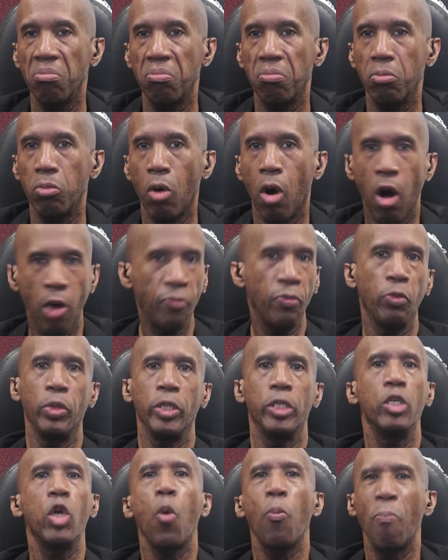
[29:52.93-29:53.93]
often with
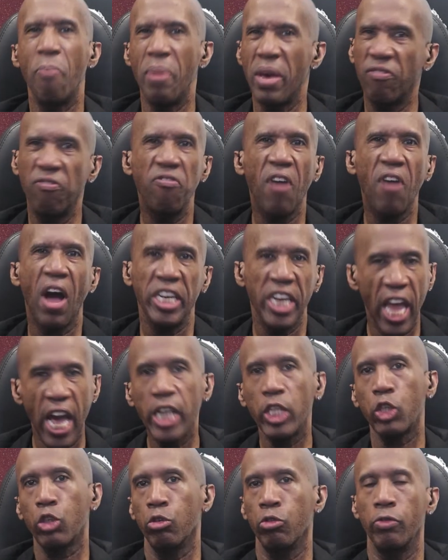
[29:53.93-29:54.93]
no big
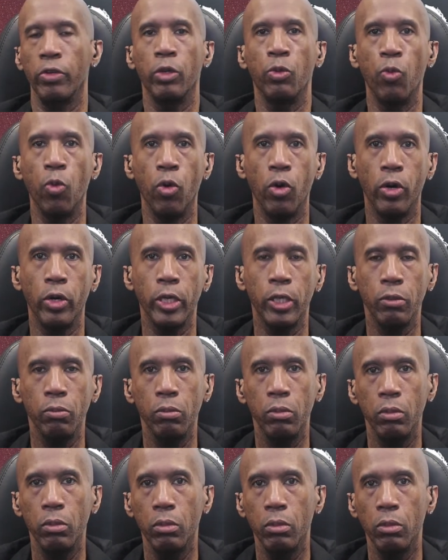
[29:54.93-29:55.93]
financial reward
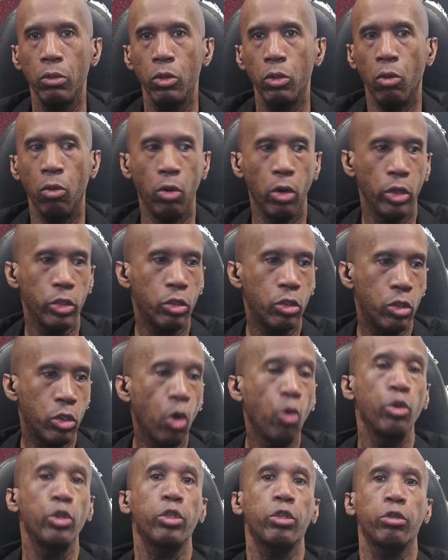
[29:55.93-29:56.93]
or
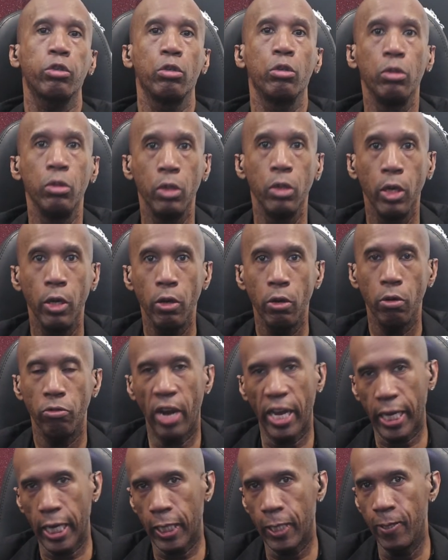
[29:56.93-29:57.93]
social
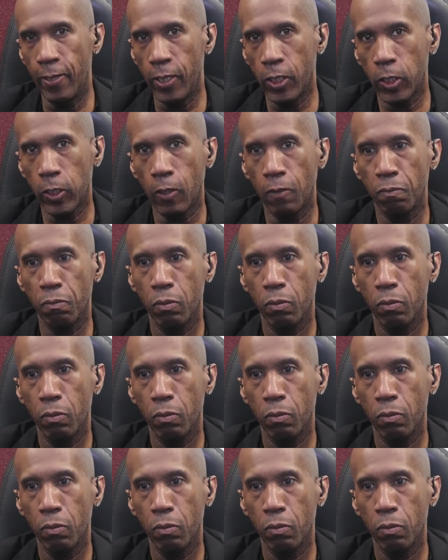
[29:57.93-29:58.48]
recognition.